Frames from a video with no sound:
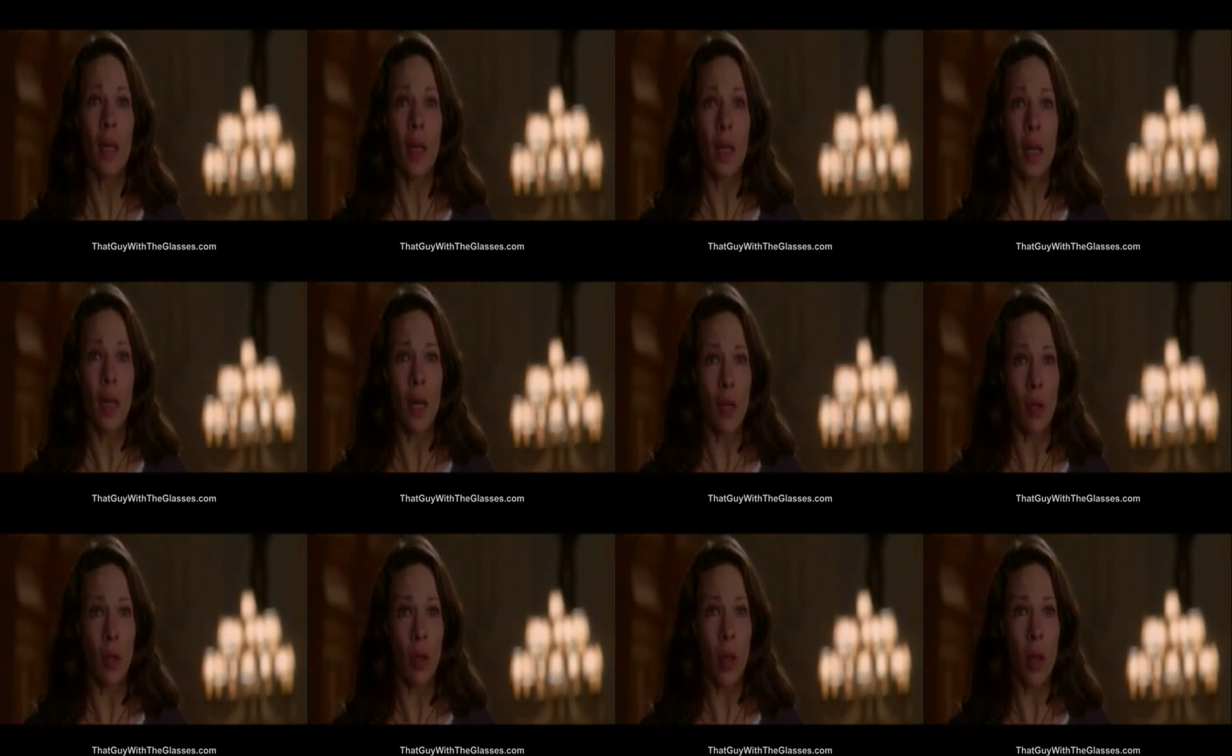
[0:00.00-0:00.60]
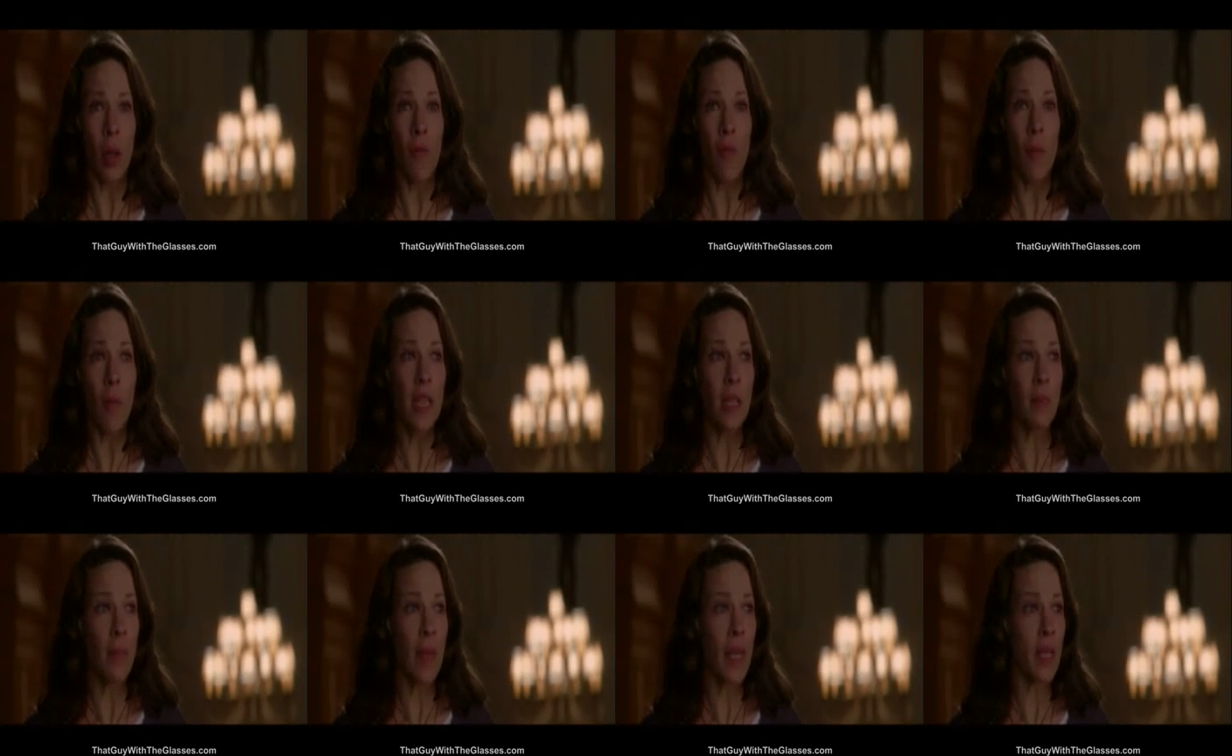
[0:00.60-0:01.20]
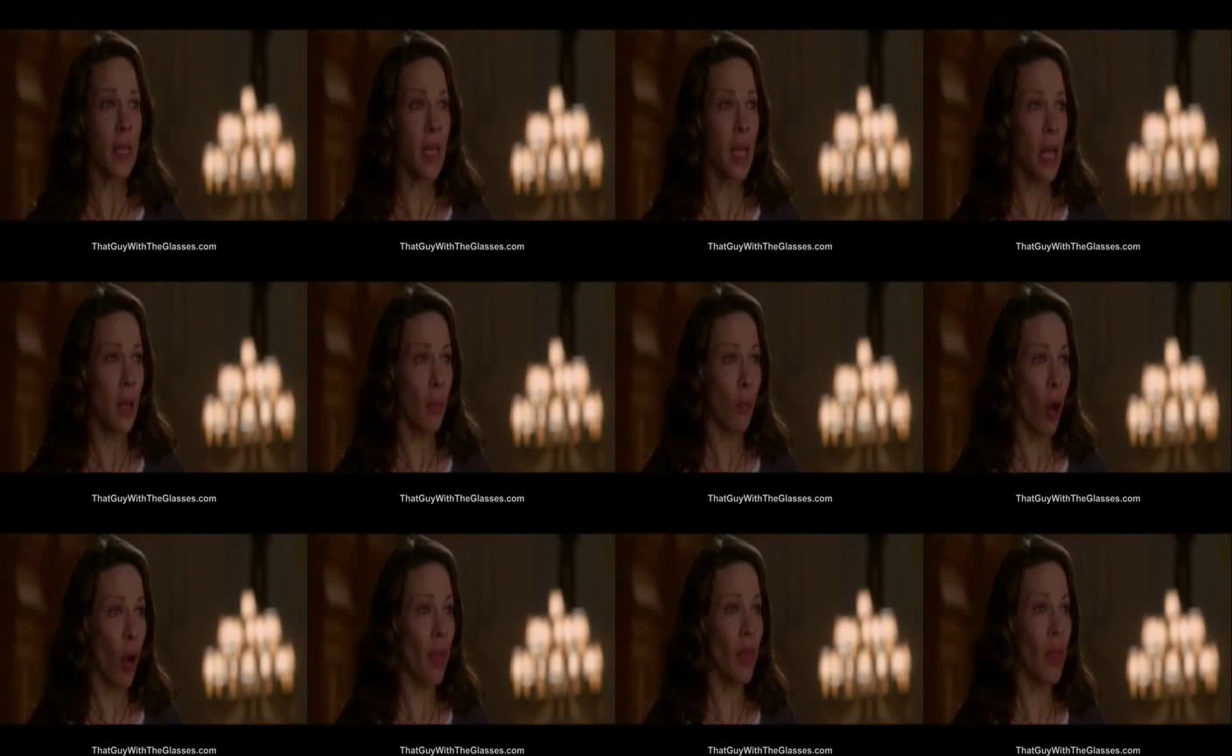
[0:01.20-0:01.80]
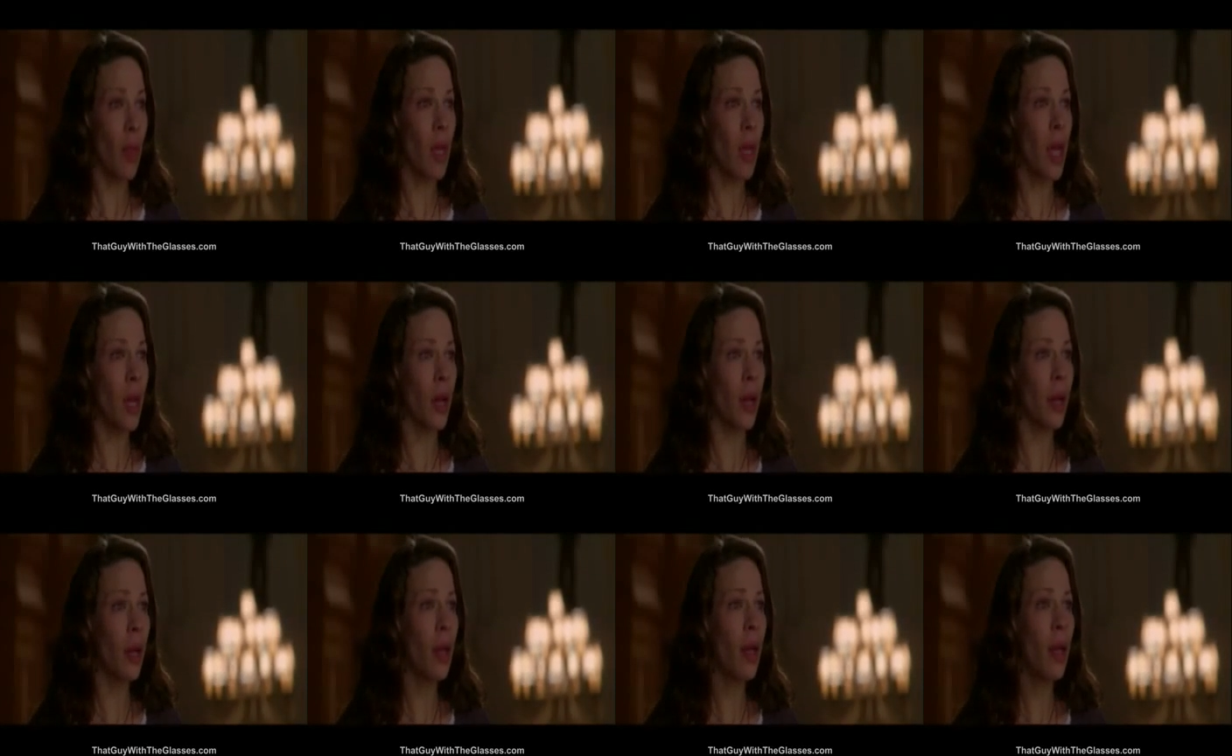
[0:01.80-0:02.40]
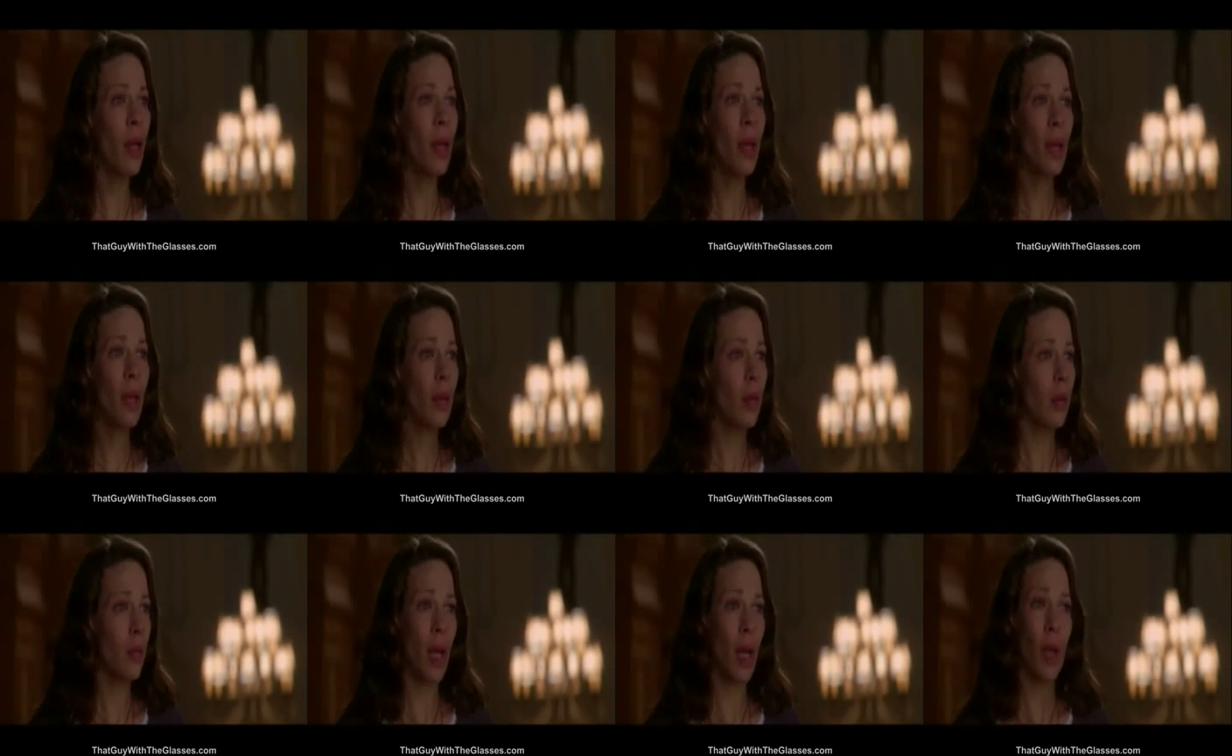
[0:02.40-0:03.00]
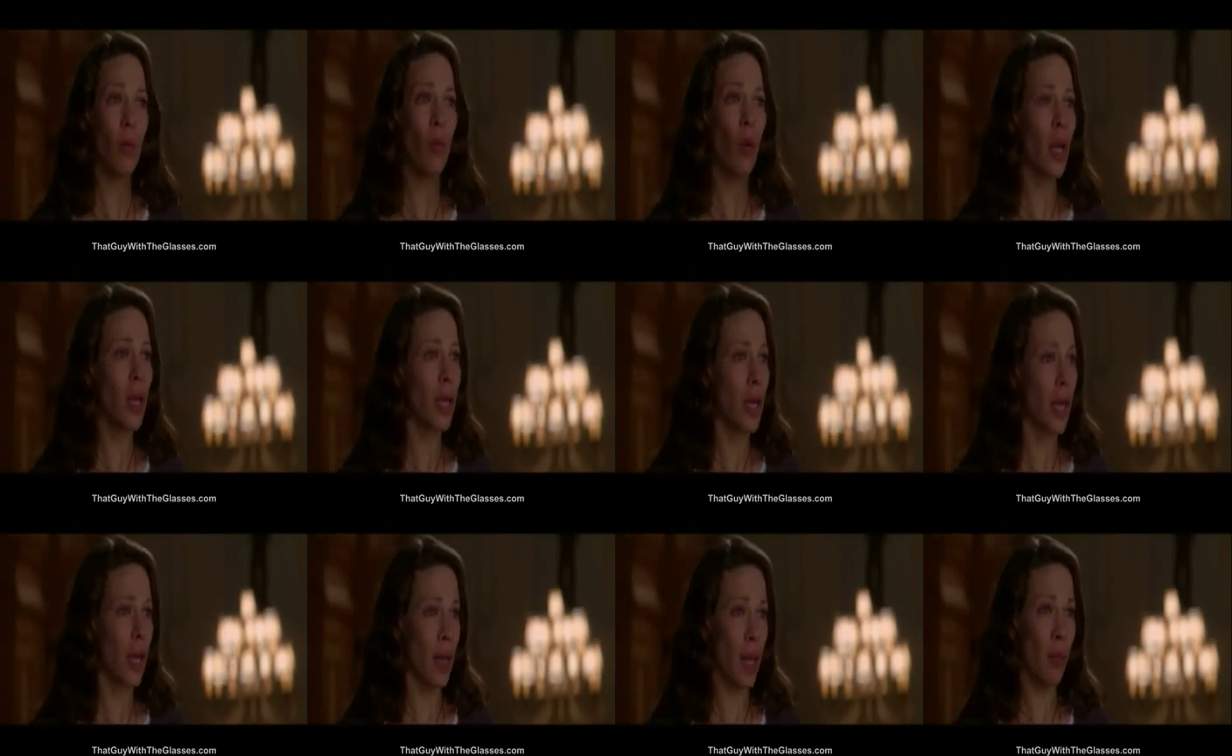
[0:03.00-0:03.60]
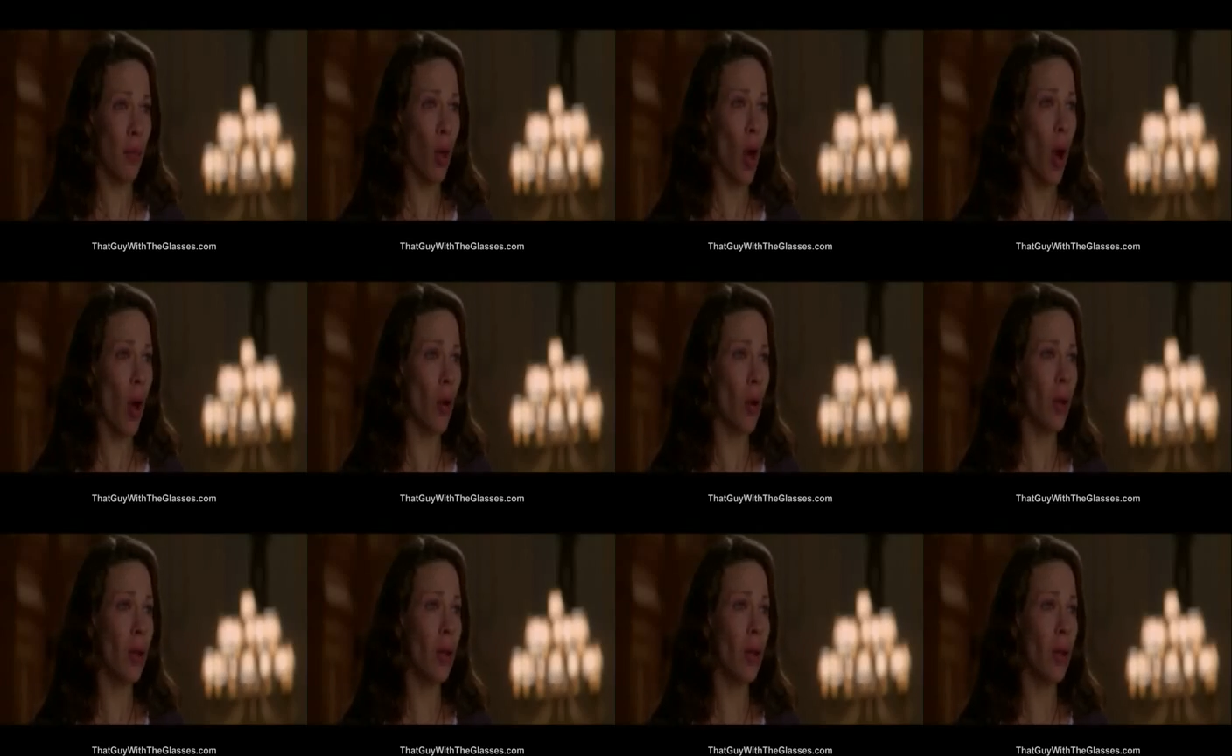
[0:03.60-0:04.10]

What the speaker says: He took them from his mills and he brought them here, but he wouldn't let them go.